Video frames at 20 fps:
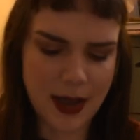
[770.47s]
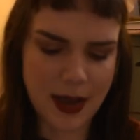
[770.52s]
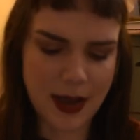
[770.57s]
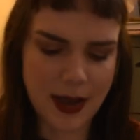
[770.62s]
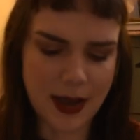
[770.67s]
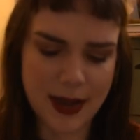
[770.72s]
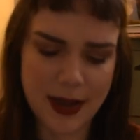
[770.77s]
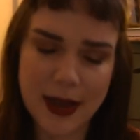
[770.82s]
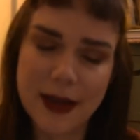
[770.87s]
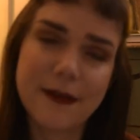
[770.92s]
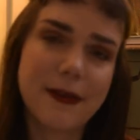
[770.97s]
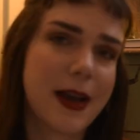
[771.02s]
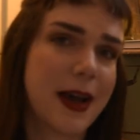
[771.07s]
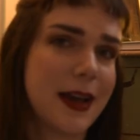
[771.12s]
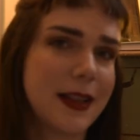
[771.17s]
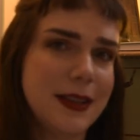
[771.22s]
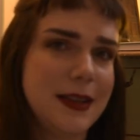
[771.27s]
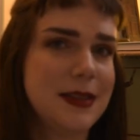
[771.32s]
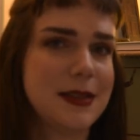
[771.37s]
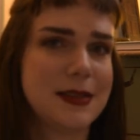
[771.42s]
I have
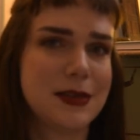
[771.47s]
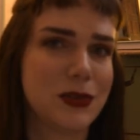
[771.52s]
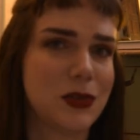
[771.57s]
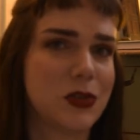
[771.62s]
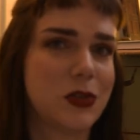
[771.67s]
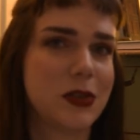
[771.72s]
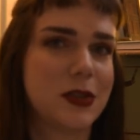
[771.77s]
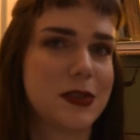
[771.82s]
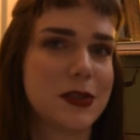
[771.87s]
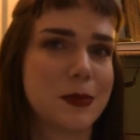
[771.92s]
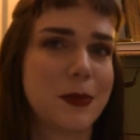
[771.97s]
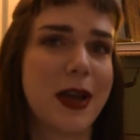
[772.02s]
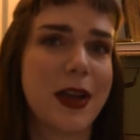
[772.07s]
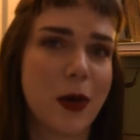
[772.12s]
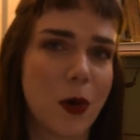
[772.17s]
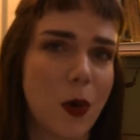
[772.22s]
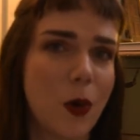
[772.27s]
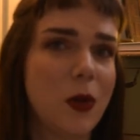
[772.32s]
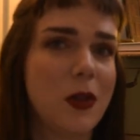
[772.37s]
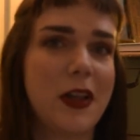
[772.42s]
had these interests my
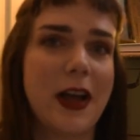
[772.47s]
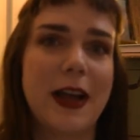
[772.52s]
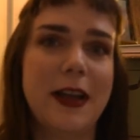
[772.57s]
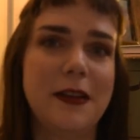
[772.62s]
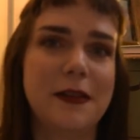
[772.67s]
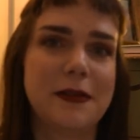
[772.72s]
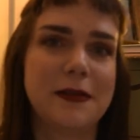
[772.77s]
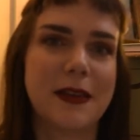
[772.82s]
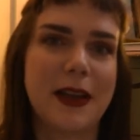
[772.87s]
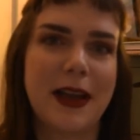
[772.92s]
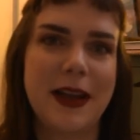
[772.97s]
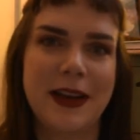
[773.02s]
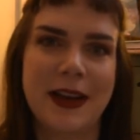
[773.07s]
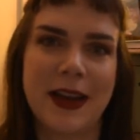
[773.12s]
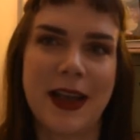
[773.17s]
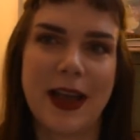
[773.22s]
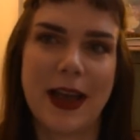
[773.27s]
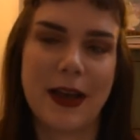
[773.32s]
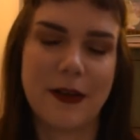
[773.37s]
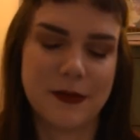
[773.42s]
whole life and
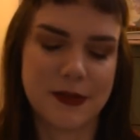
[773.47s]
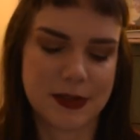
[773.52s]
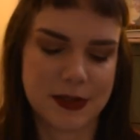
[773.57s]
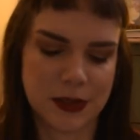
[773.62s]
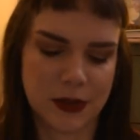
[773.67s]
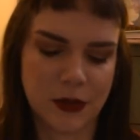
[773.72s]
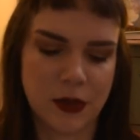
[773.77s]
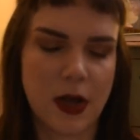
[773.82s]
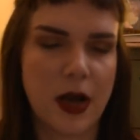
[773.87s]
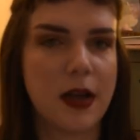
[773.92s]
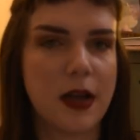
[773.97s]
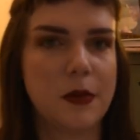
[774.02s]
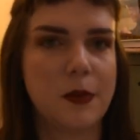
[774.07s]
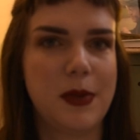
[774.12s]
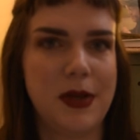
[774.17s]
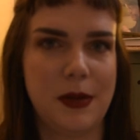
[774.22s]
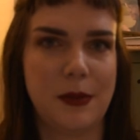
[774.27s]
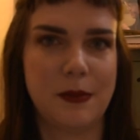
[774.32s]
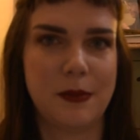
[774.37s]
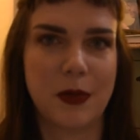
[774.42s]
have still not
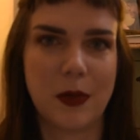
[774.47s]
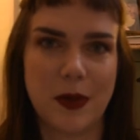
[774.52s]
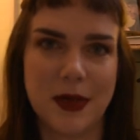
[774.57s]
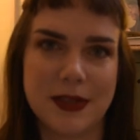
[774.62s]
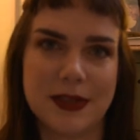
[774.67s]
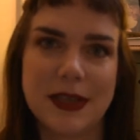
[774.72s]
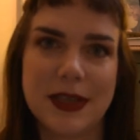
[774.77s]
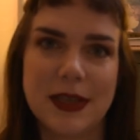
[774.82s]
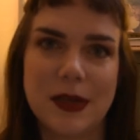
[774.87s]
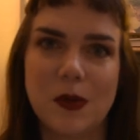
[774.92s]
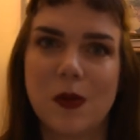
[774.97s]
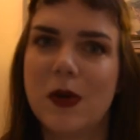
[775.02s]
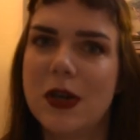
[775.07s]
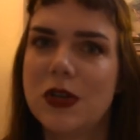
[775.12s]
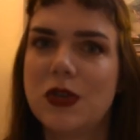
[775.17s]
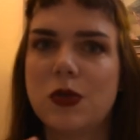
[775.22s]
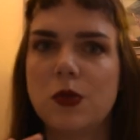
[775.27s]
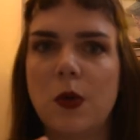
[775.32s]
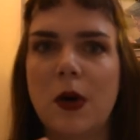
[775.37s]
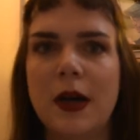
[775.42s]
pinpointed
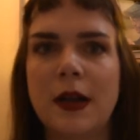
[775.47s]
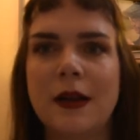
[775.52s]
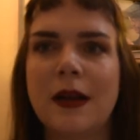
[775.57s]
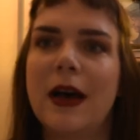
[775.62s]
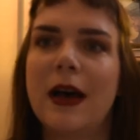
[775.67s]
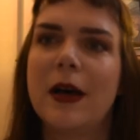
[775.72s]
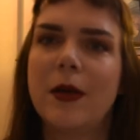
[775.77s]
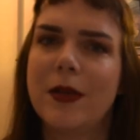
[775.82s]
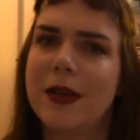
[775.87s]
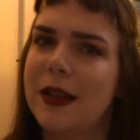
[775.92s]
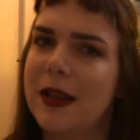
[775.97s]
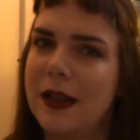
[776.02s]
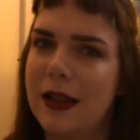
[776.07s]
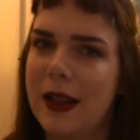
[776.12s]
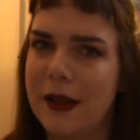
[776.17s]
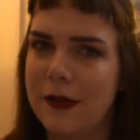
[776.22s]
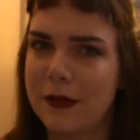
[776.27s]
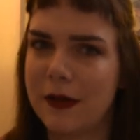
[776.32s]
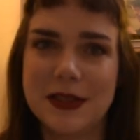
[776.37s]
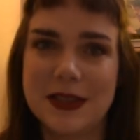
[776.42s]
which one I would
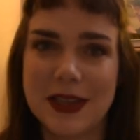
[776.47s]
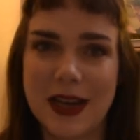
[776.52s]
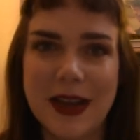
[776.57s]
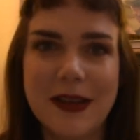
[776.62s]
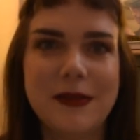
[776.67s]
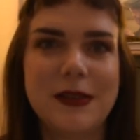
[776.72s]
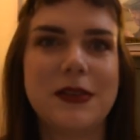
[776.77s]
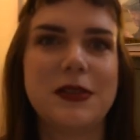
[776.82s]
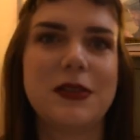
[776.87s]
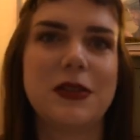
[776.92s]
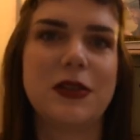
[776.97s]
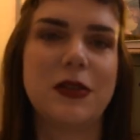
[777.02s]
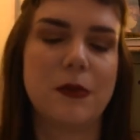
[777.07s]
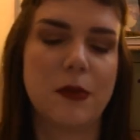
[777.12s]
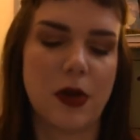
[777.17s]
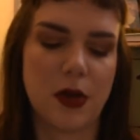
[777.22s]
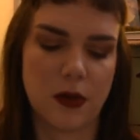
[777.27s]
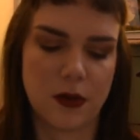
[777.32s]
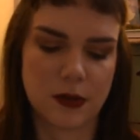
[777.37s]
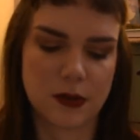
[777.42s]
love to dive into the
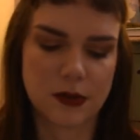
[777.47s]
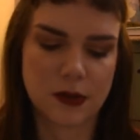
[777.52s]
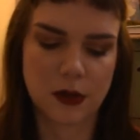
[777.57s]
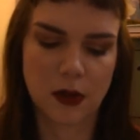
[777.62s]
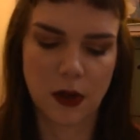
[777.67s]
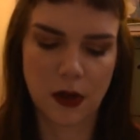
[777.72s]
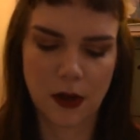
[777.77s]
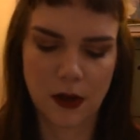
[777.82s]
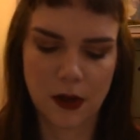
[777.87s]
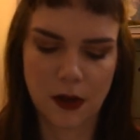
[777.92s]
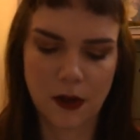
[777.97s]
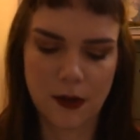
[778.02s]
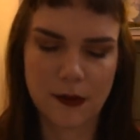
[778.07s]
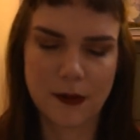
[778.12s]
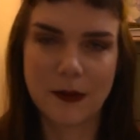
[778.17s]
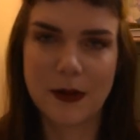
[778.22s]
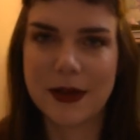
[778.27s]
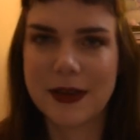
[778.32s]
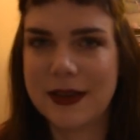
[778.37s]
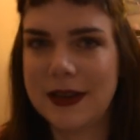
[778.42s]
most,
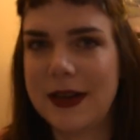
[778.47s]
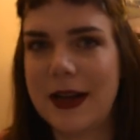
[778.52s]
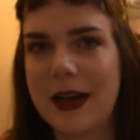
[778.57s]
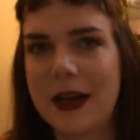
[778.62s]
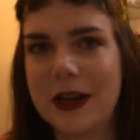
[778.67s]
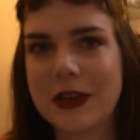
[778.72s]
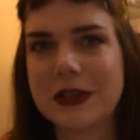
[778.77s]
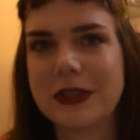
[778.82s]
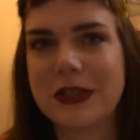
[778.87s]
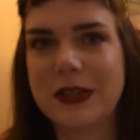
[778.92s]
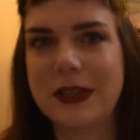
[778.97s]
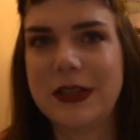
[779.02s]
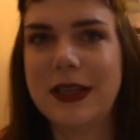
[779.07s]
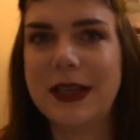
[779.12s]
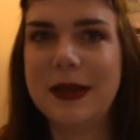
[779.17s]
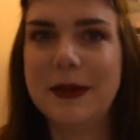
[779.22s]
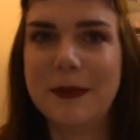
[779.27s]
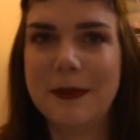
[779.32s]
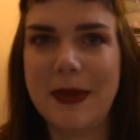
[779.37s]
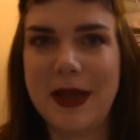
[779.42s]
what could
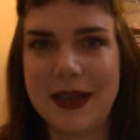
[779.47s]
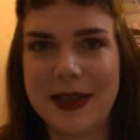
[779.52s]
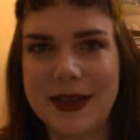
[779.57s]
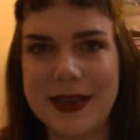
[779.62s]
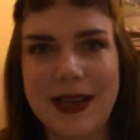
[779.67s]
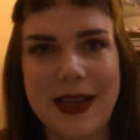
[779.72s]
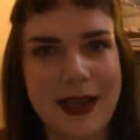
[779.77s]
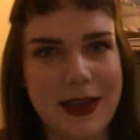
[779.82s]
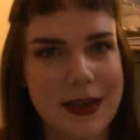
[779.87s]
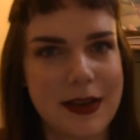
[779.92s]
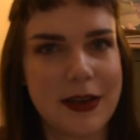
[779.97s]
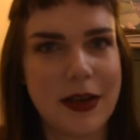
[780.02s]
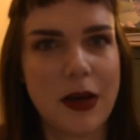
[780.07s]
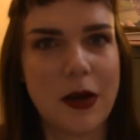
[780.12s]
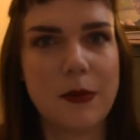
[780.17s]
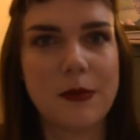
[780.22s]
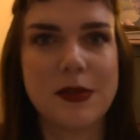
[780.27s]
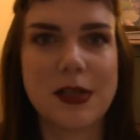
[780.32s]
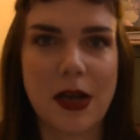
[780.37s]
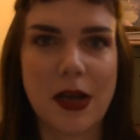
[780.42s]
actually make an
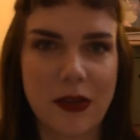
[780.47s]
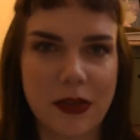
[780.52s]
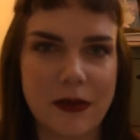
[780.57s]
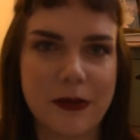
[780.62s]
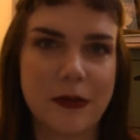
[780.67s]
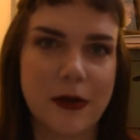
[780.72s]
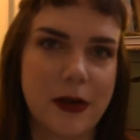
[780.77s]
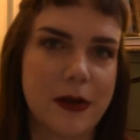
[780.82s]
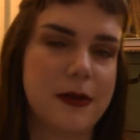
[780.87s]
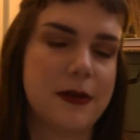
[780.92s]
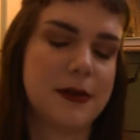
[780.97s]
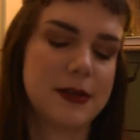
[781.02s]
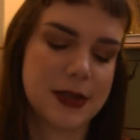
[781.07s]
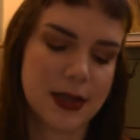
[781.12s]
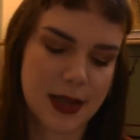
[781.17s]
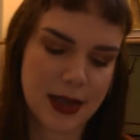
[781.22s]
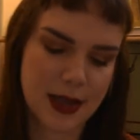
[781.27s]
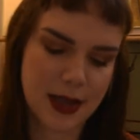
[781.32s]
income down the road.